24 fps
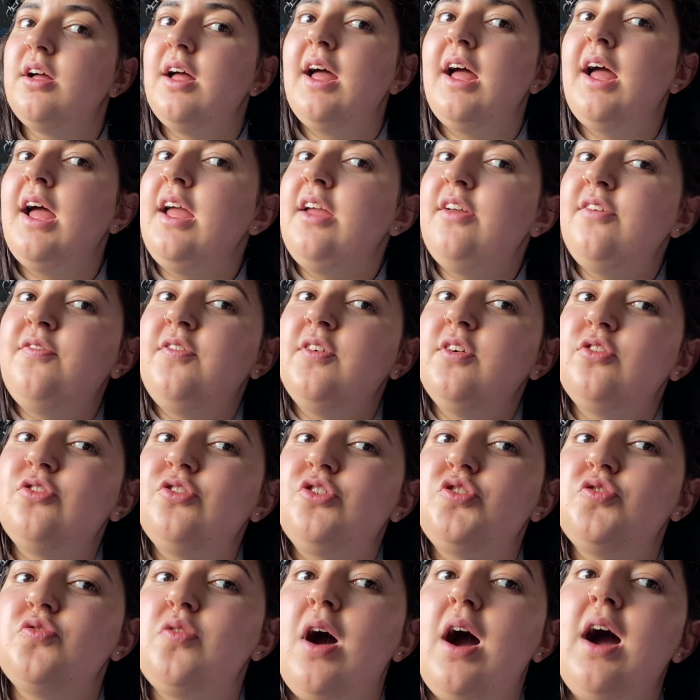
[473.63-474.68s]
It feels
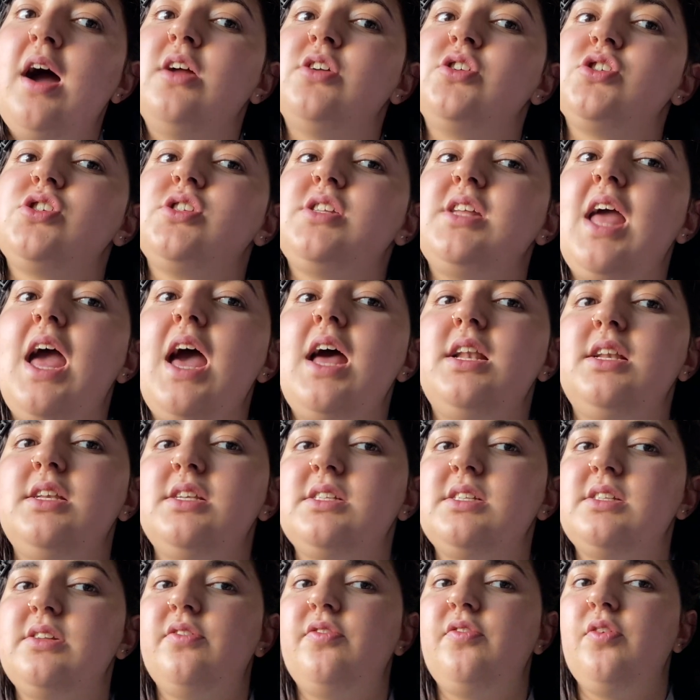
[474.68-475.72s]
dry, just the
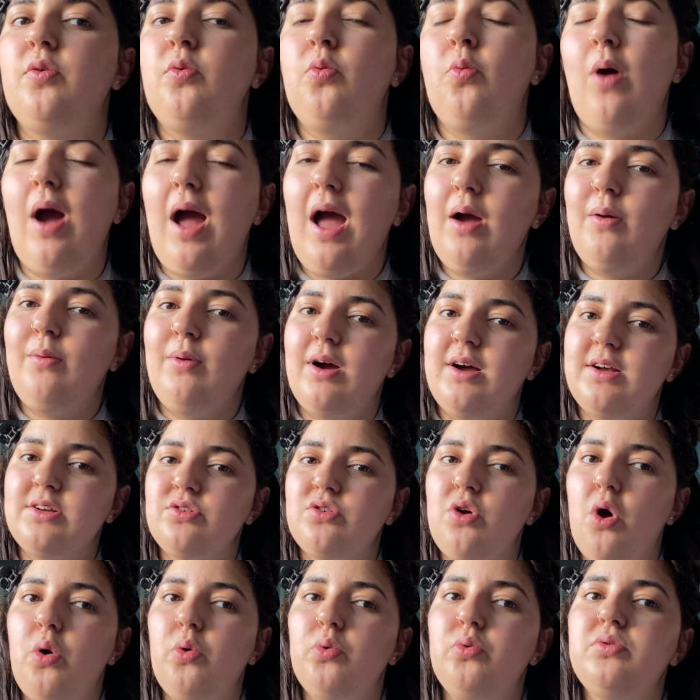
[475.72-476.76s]
ends that feel wet where I was
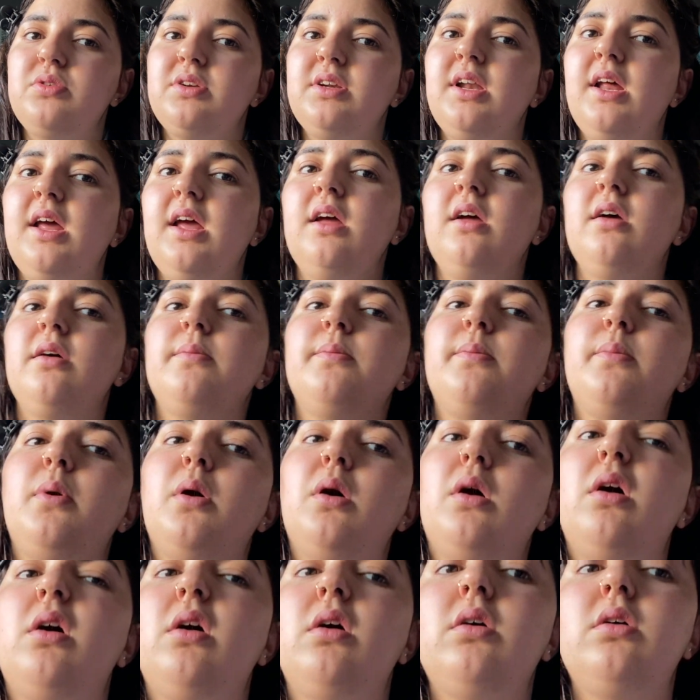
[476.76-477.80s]
holding it,
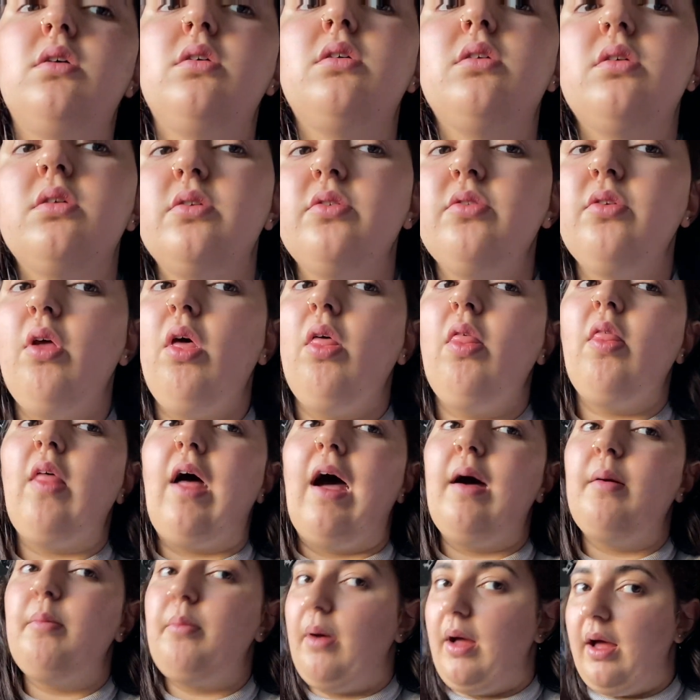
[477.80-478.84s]
but
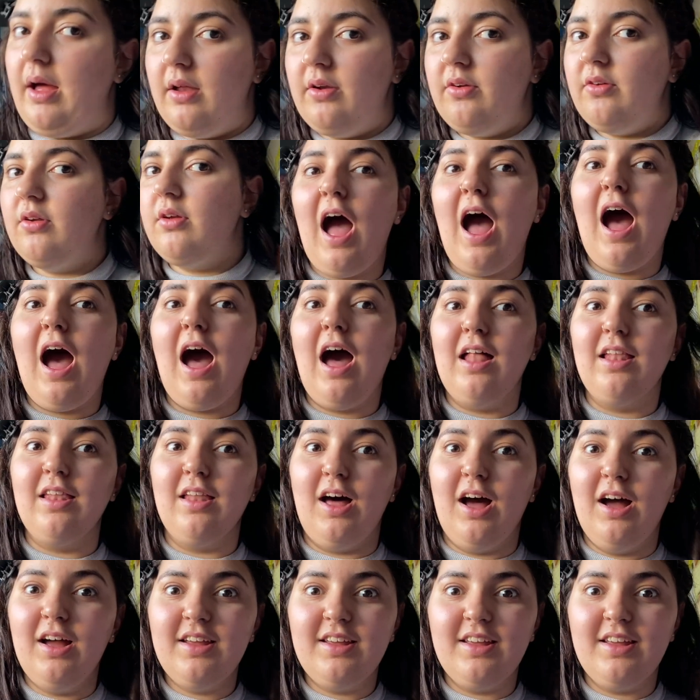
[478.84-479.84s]
not that bad. I like